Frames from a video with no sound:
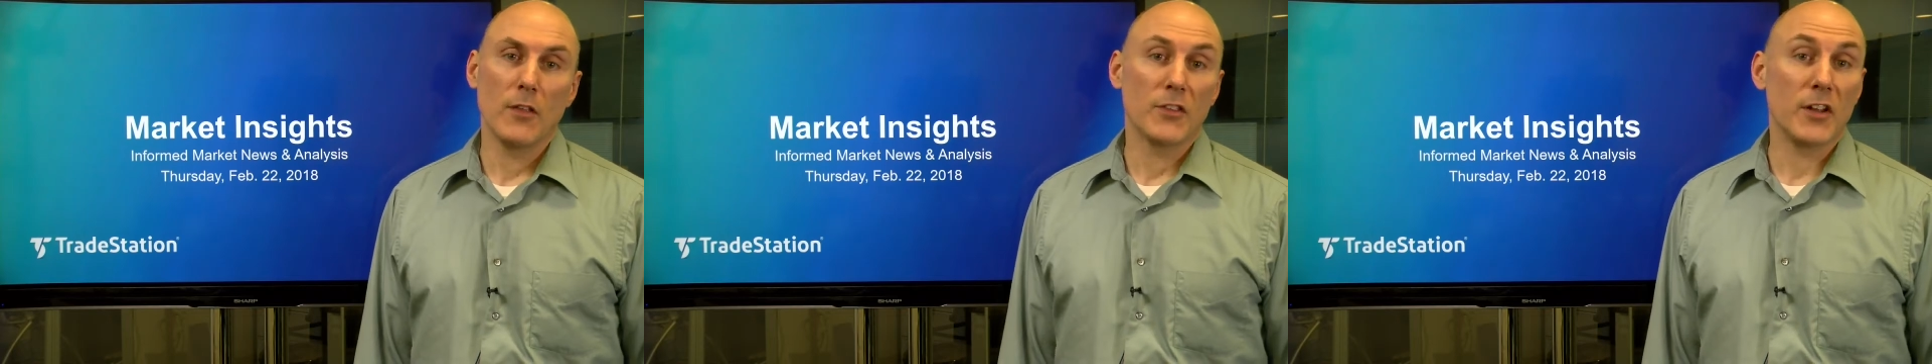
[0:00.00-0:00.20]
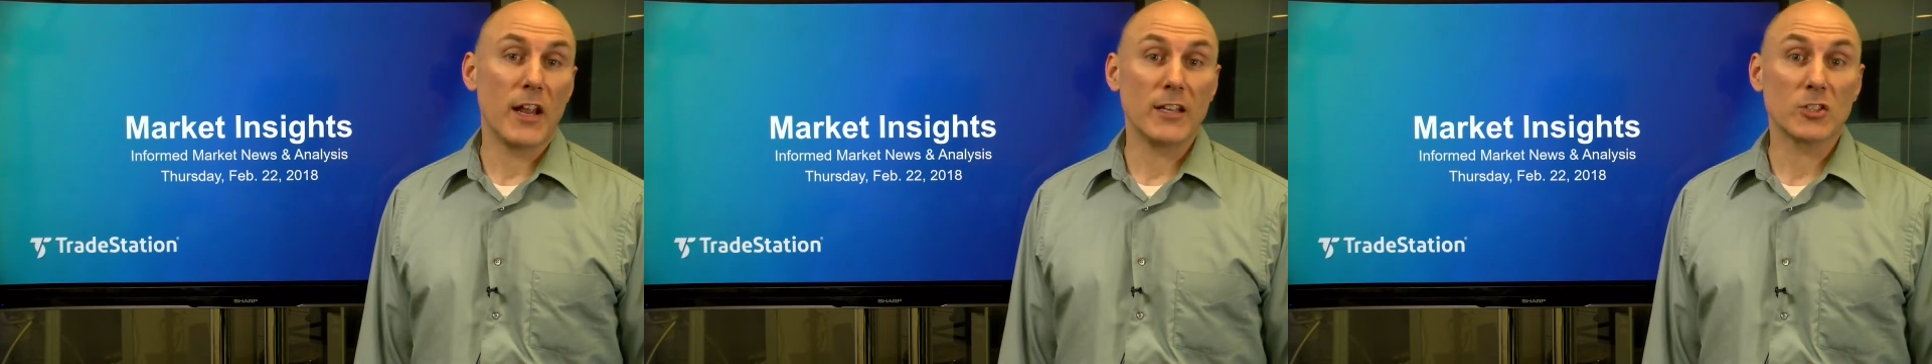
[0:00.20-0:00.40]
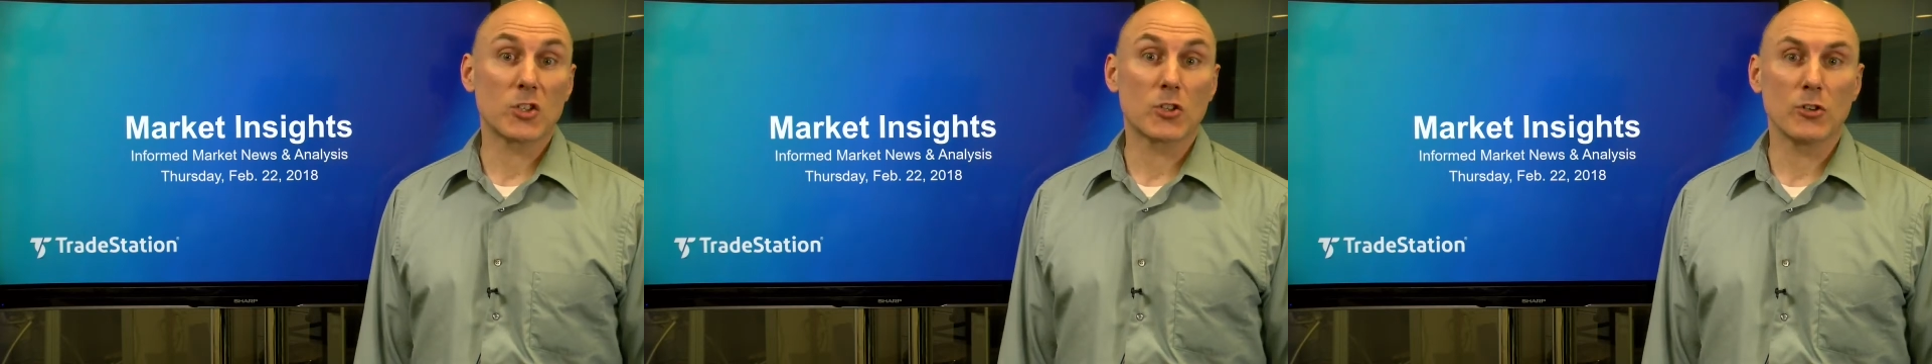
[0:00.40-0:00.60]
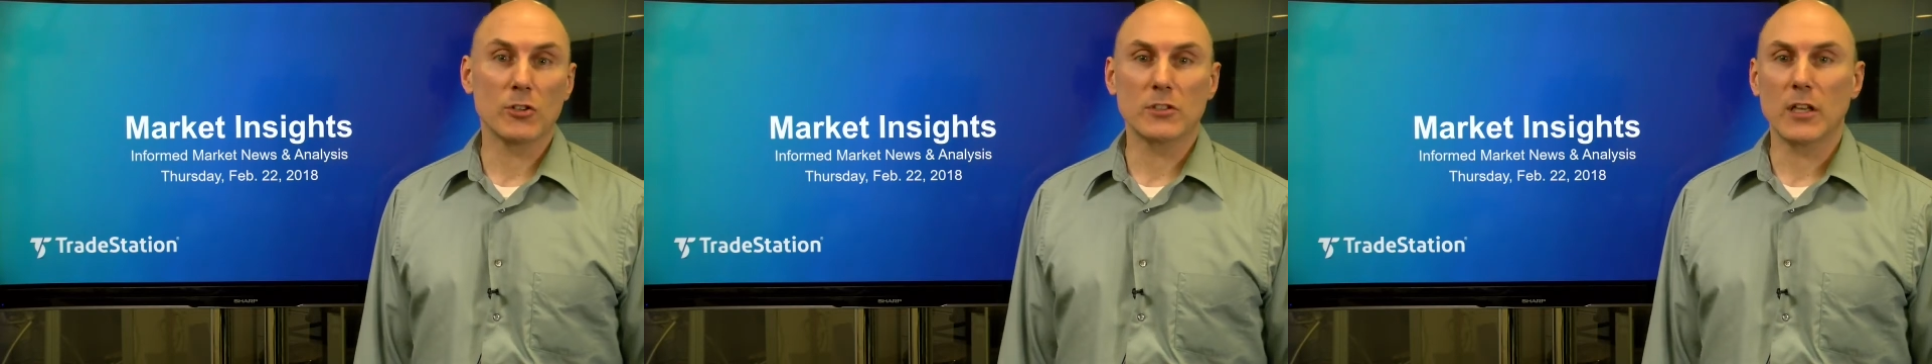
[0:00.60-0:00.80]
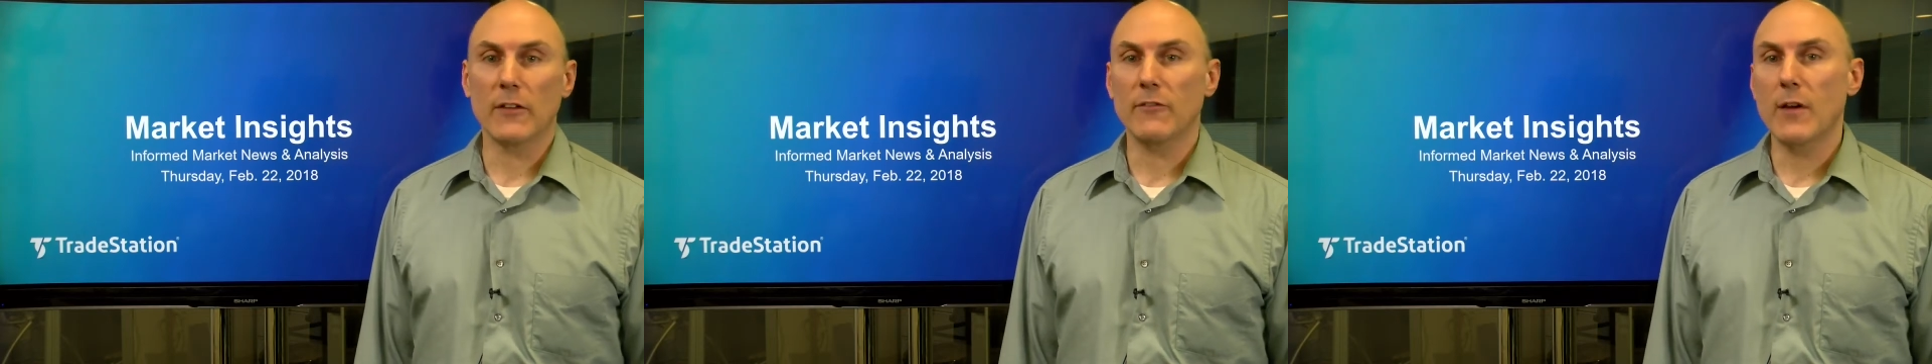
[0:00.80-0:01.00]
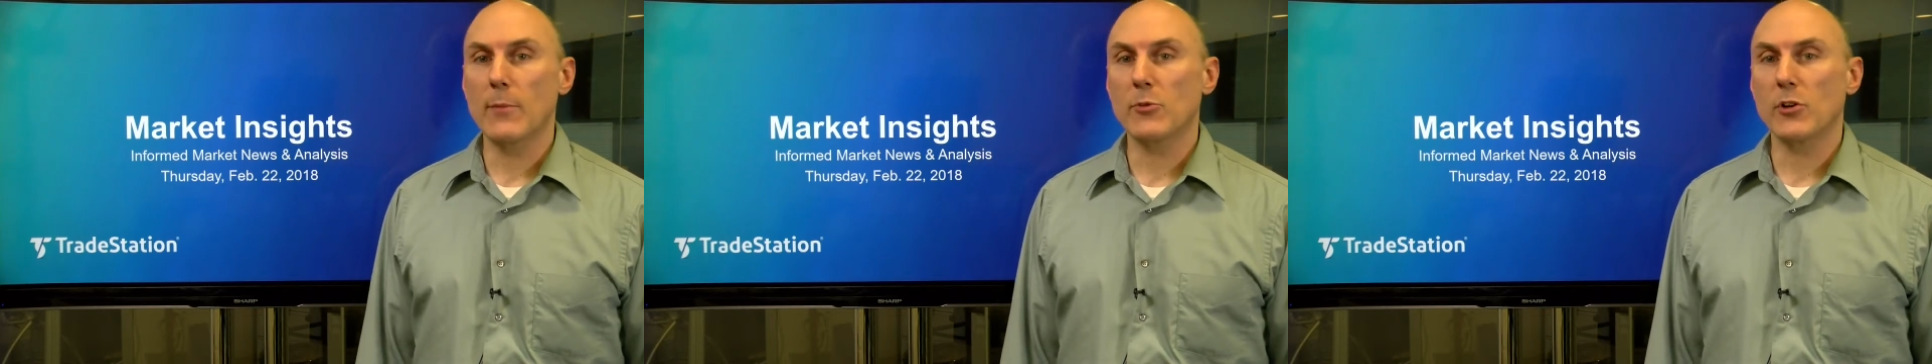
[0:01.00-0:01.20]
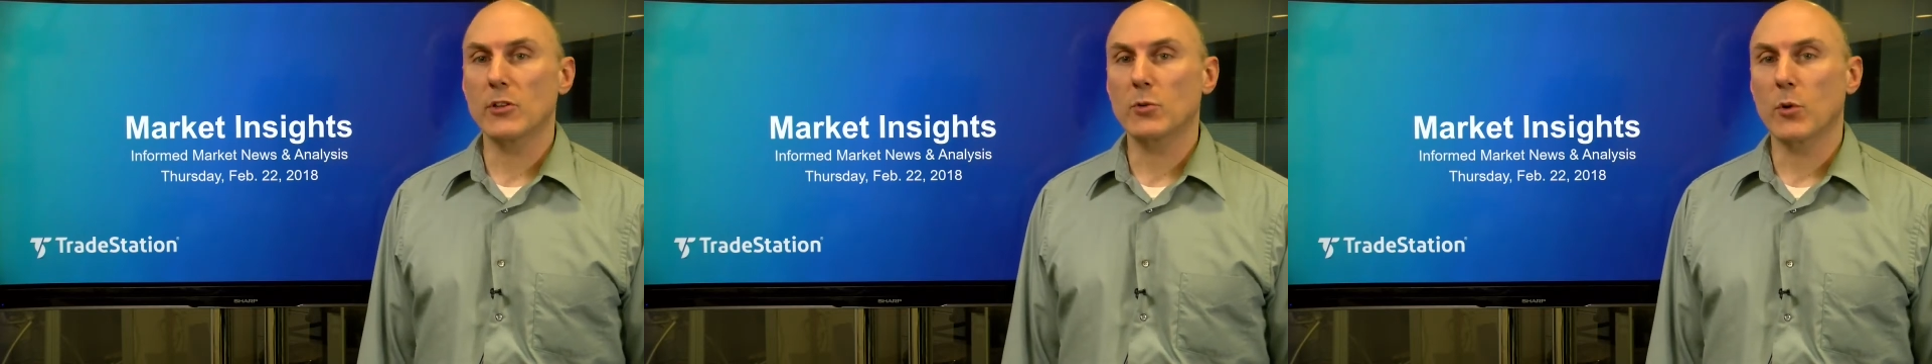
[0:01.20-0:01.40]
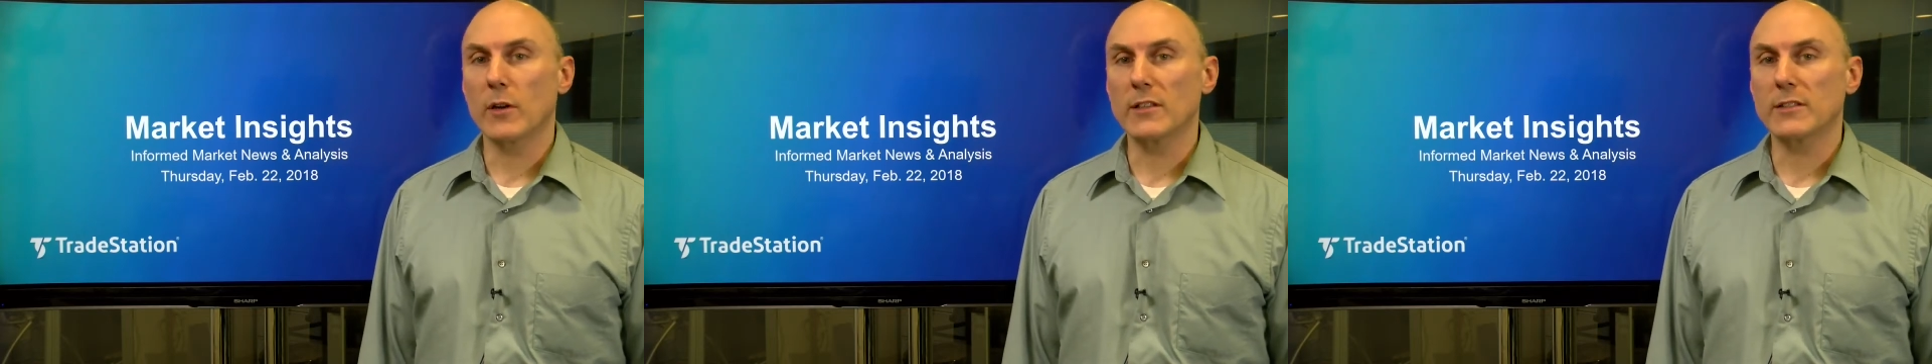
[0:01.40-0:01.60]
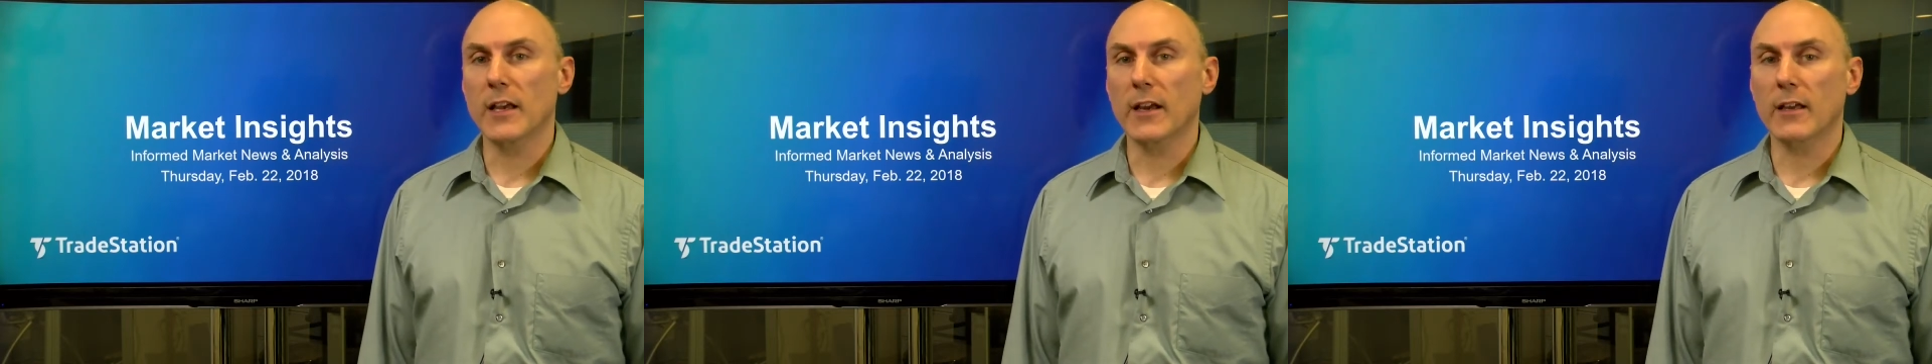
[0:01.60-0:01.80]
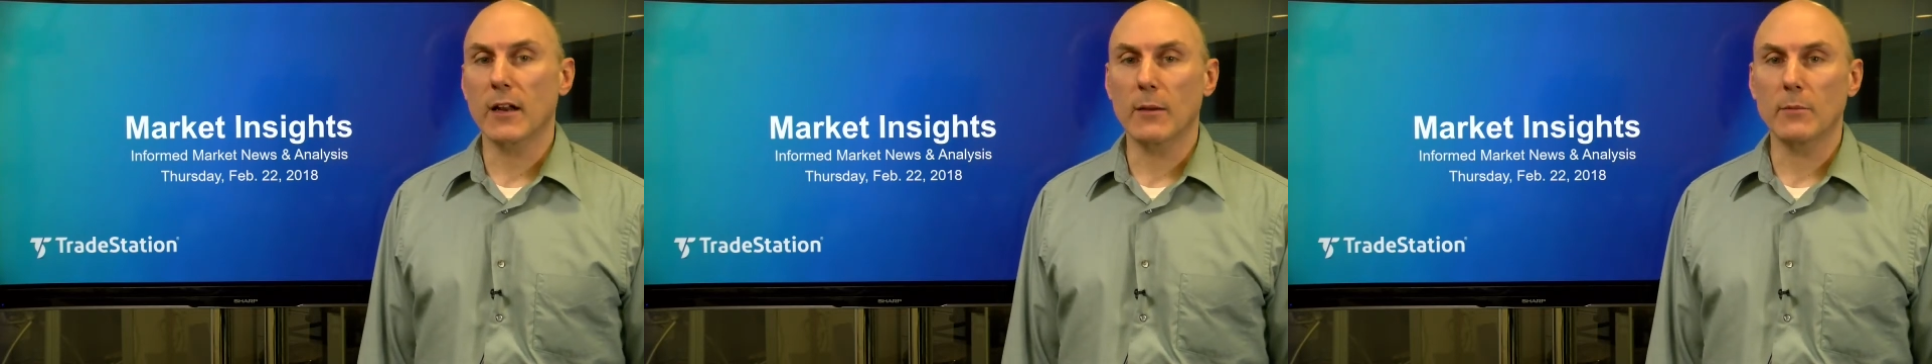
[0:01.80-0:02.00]
Today is Thursday, February
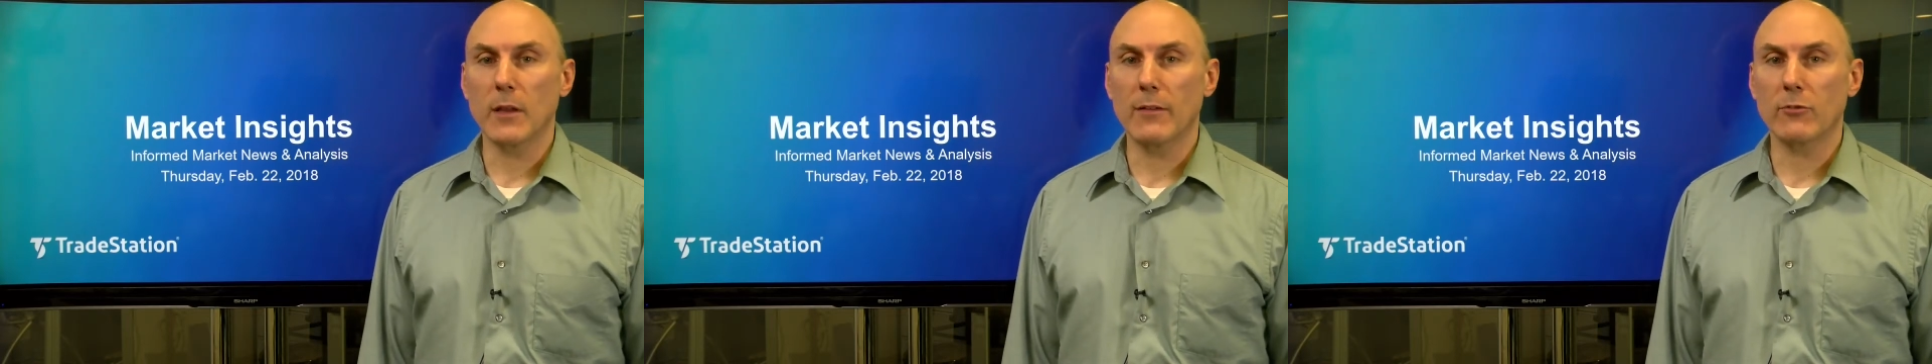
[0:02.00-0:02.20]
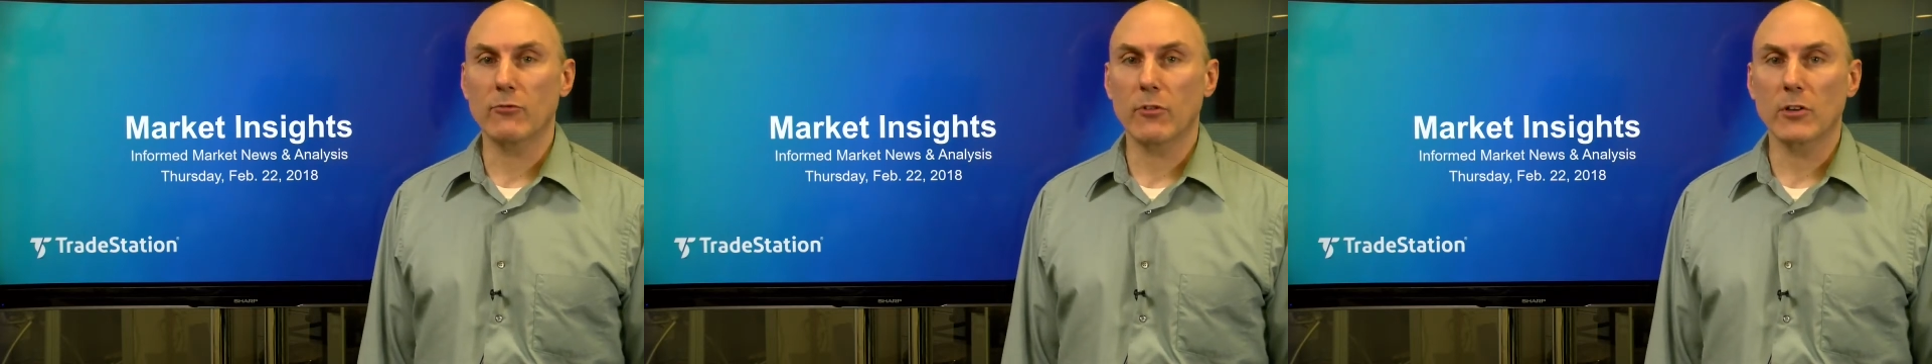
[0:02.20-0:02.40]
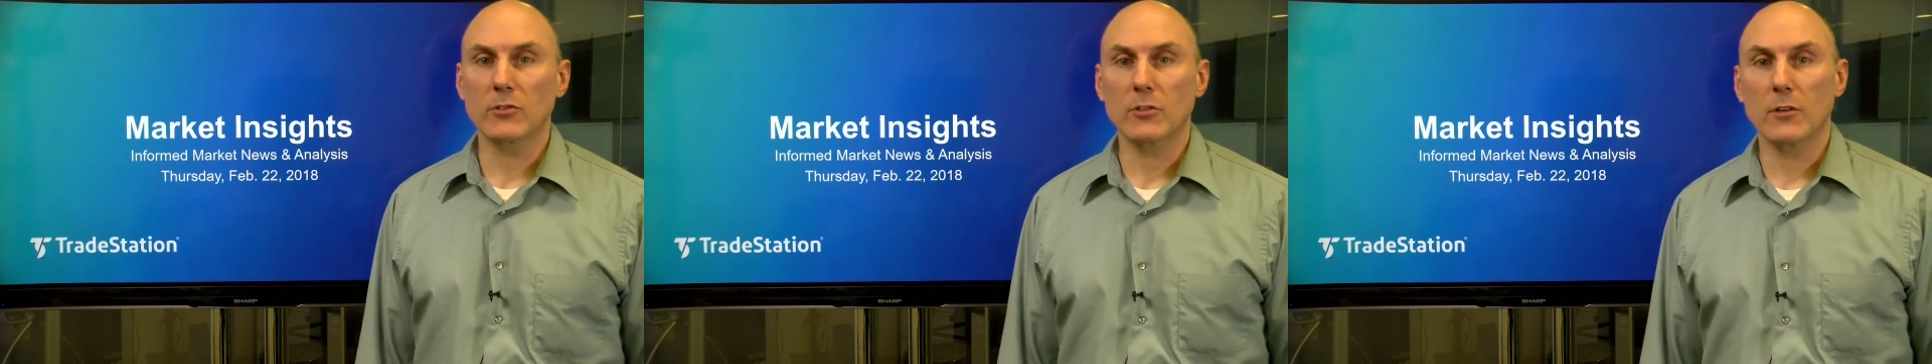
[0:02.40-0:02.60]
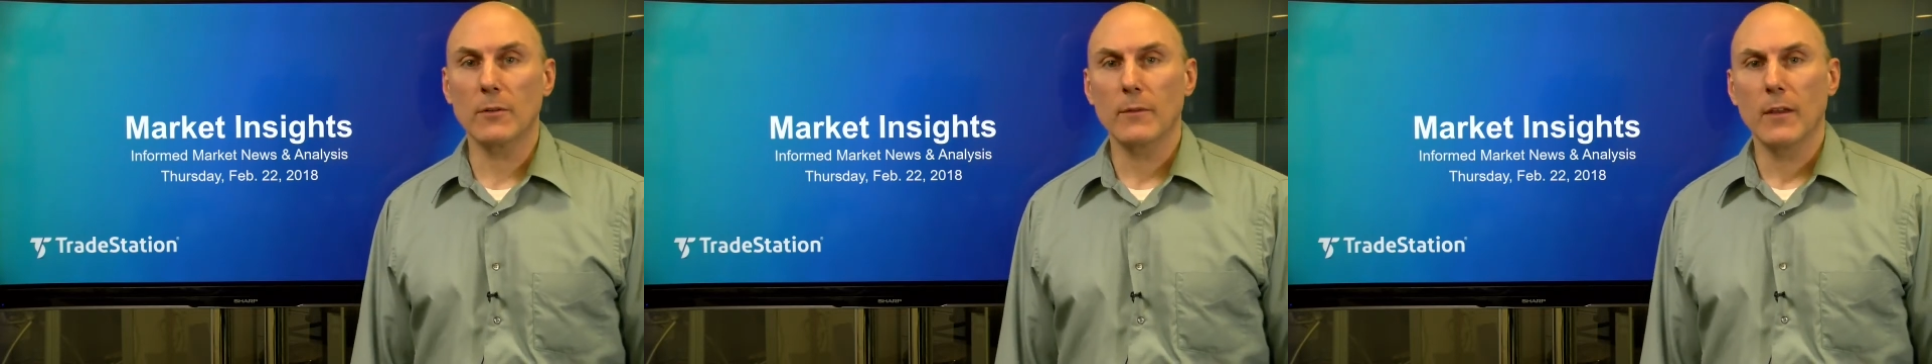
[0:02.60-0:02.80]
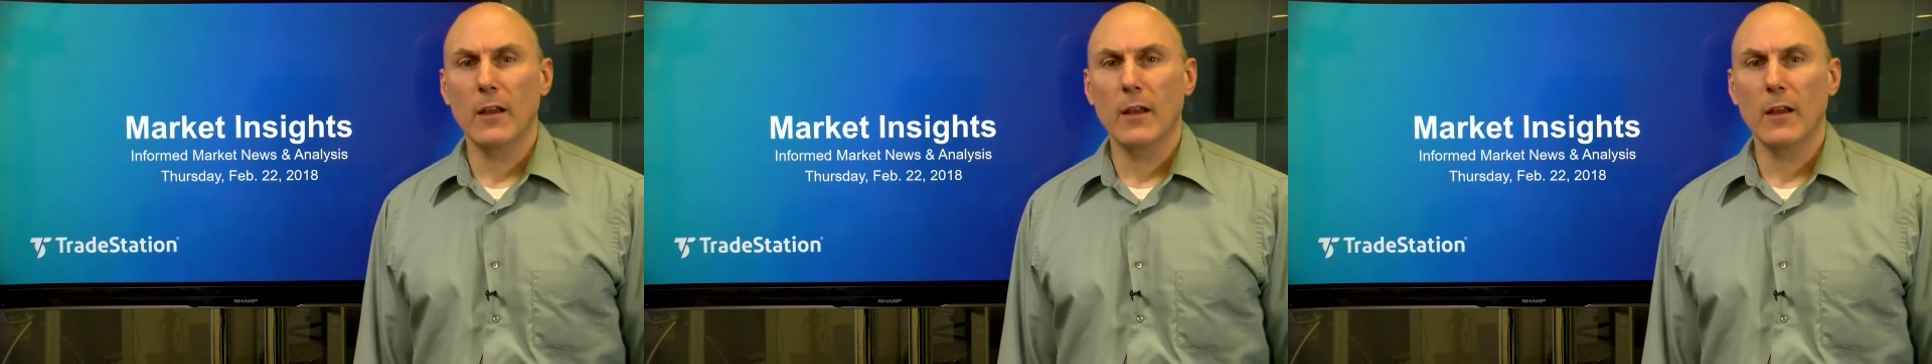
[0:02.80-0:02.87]
22nd. I'm David Russell.